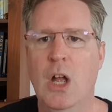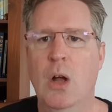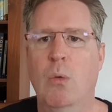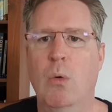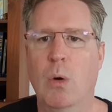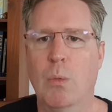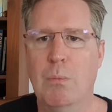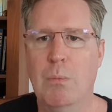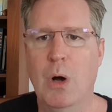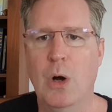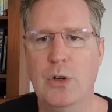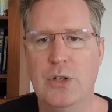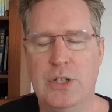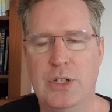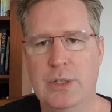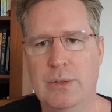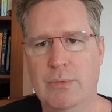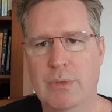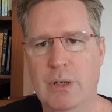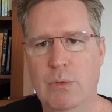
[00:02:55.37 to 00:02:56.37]
where most
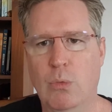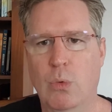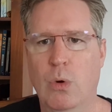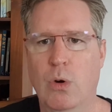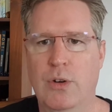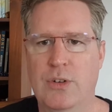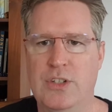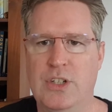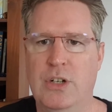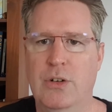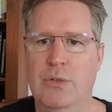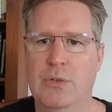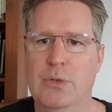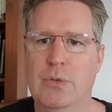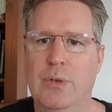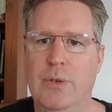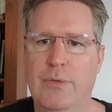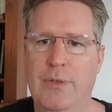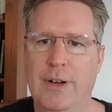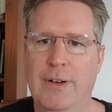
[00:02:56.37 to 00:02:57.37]
of the rewards go
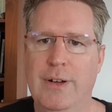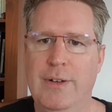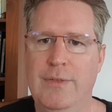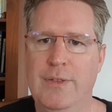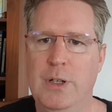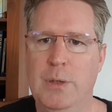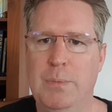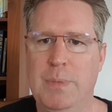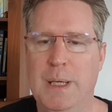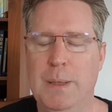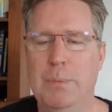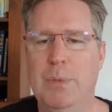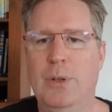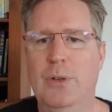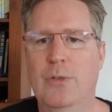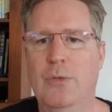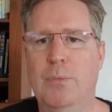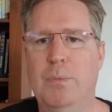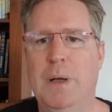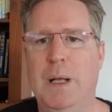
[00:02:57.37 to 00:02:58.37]
to a very few people
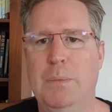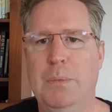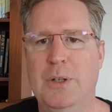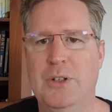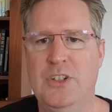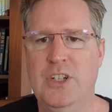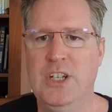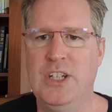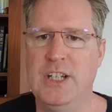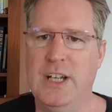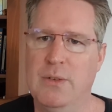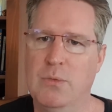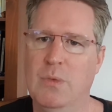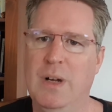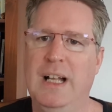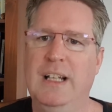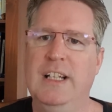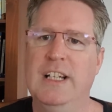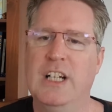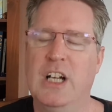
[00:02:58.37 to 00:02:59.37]
who've published and done
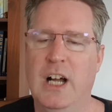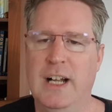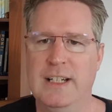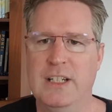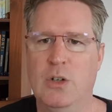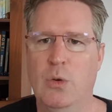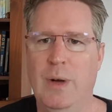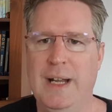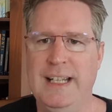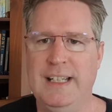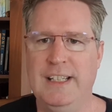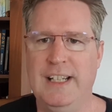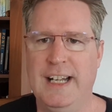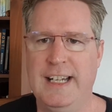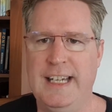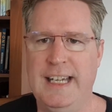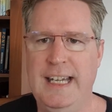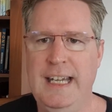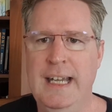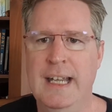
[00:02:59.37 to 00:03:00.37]
well and gotten quite
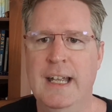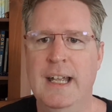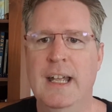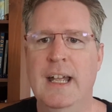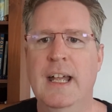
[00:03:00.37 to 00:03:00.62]
lucky.